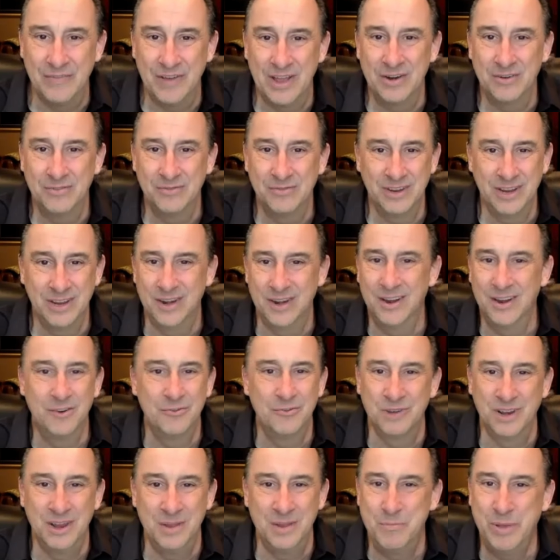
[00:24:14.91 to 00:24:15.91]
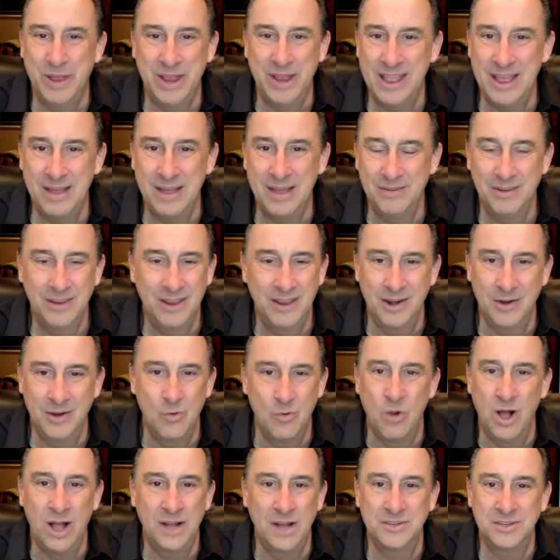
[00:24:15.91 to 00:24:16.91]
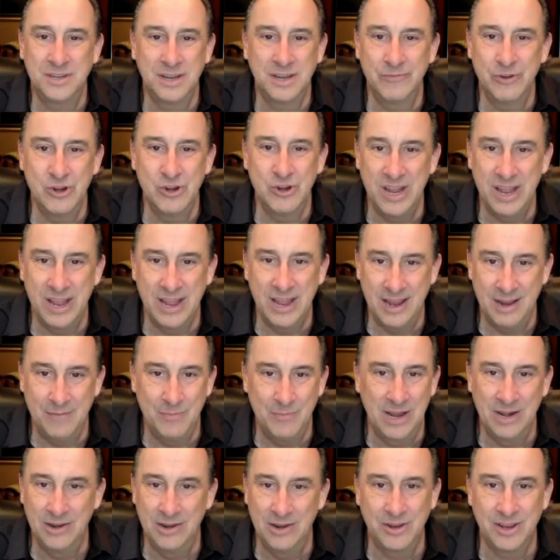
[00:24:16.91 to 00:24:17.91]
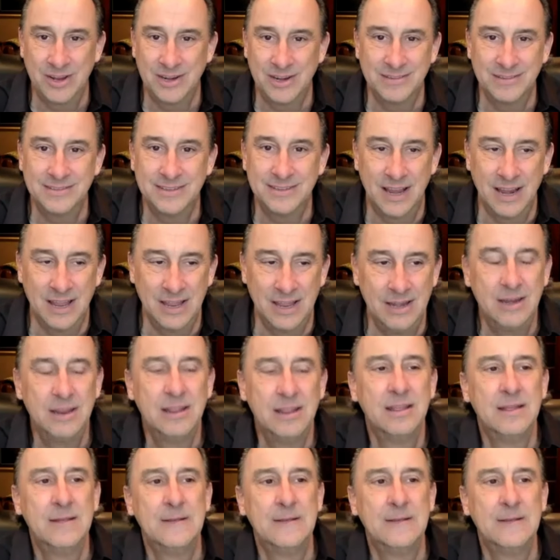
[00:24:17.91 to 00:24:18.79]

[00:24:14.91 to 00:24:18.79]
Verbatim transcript: I don't, you know, I don't really pay that. I don't watch it every day. I'm not looking to sell it.